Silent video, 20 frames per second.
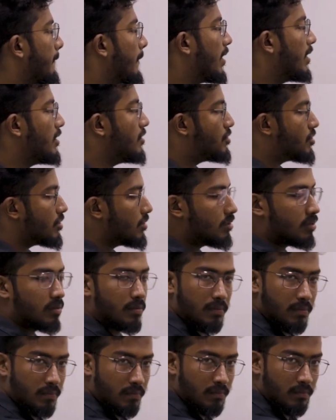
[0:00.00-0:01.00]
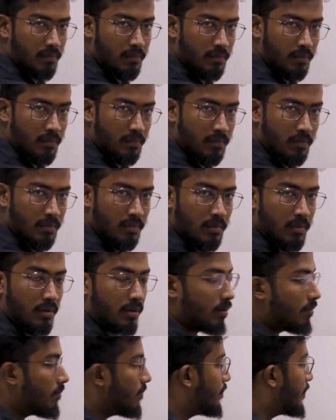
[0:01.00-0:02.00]
engine
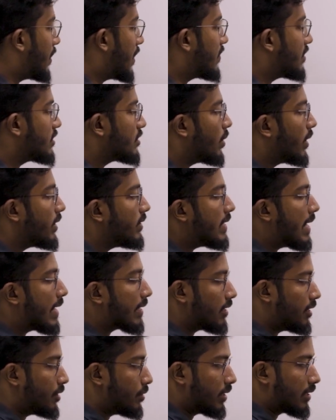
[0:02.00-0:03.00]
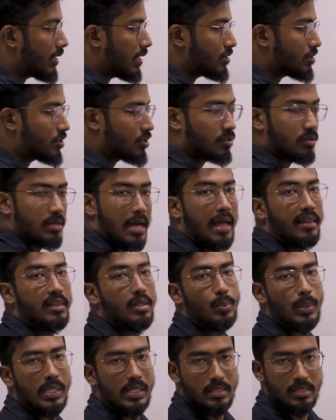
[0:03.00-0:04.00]
power is going directly to the clutch and
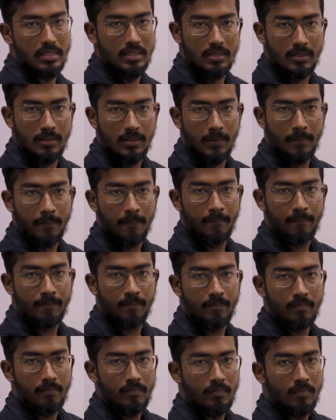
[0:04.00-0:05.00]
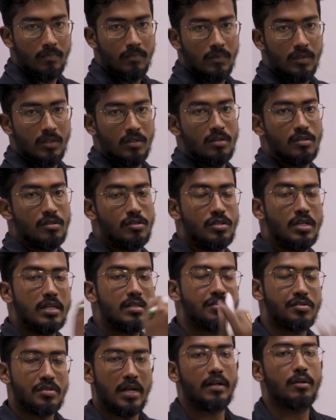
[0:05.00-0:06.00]
the wheels.
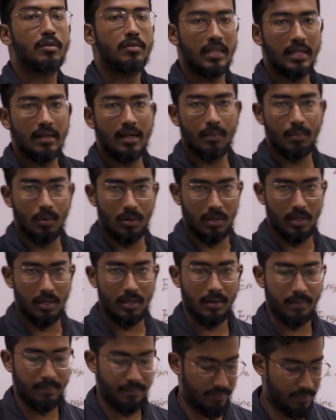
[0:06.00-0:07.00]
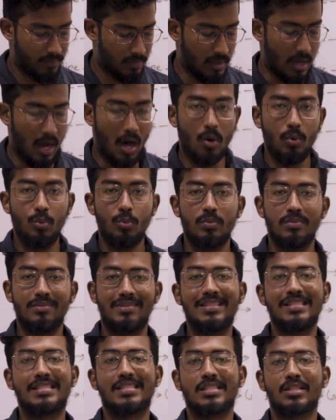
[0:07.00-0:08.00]
Just try to think about it, how
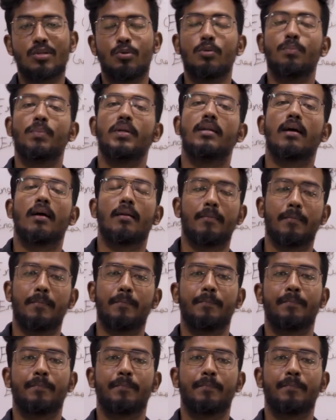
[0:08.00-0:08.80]
this could be done.